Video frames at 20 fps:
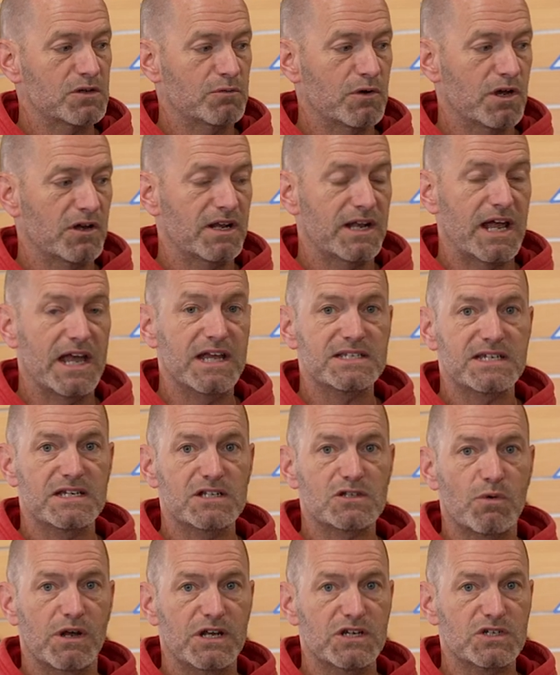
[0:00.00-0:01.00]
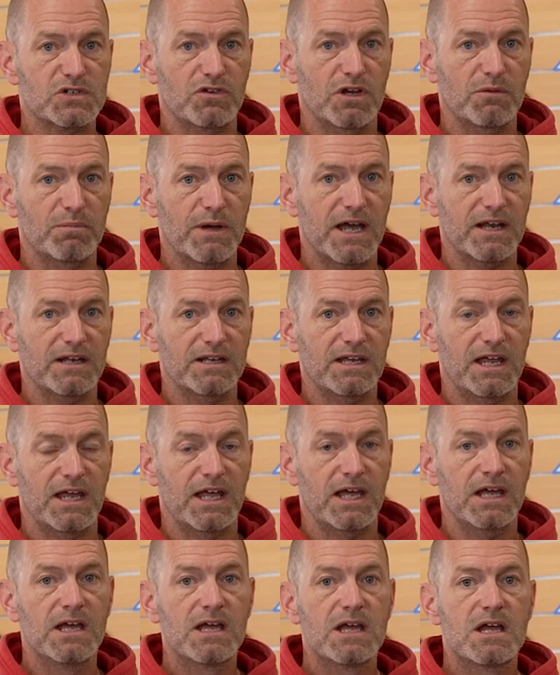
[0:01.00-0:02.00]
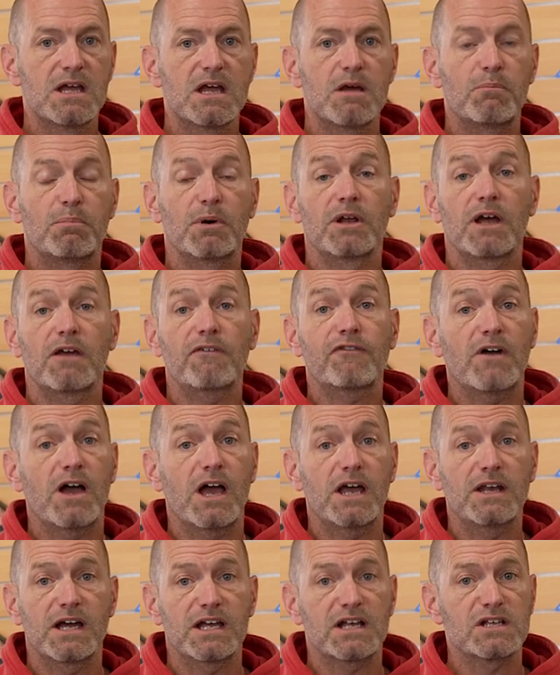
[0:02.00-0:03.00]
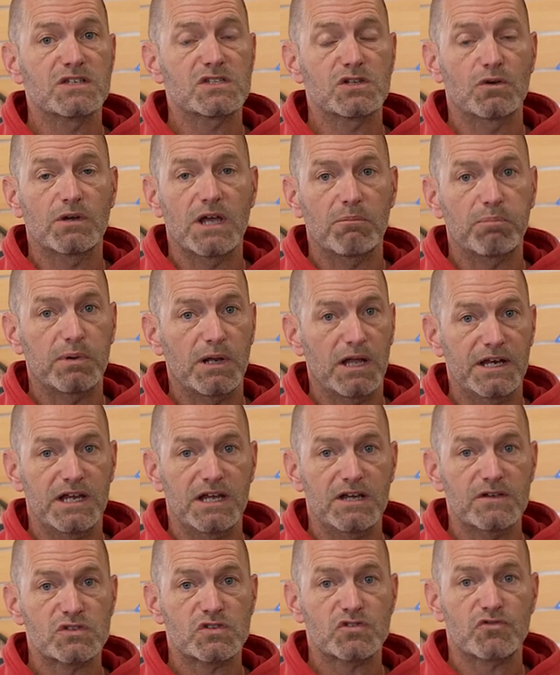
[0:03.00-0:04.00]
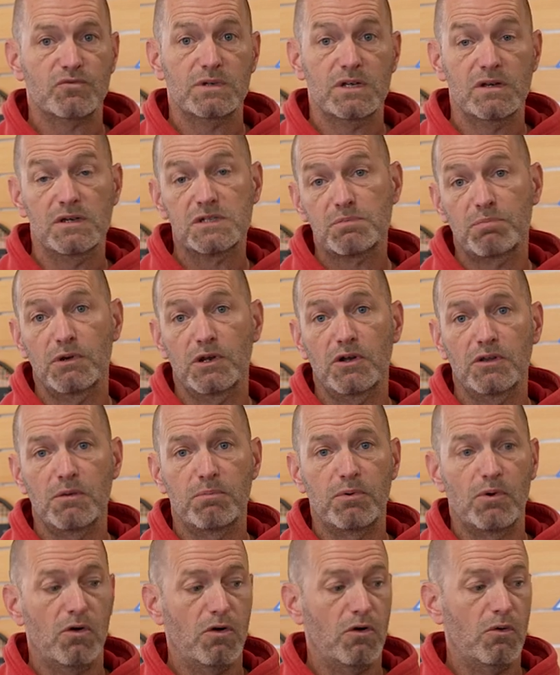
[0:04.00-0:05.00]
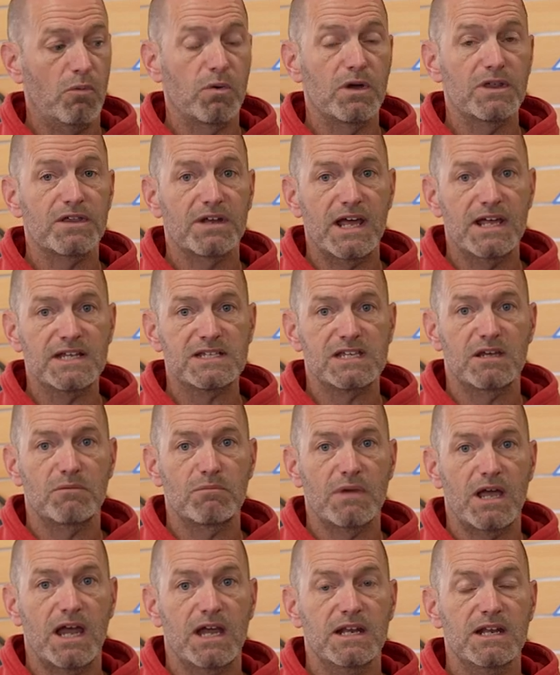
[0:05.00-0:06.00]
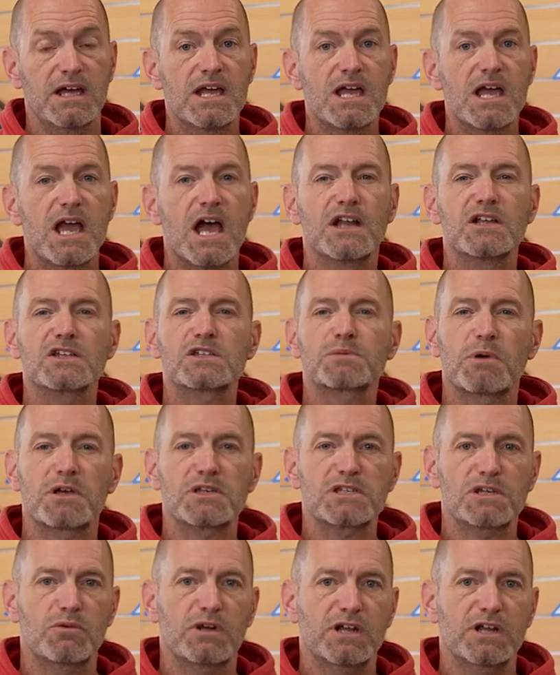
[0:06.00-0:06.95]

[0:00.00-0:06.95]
So we got an 18-20 string pattern here, but I find I can still get plenty of spin on the ball with an 18 main, and especially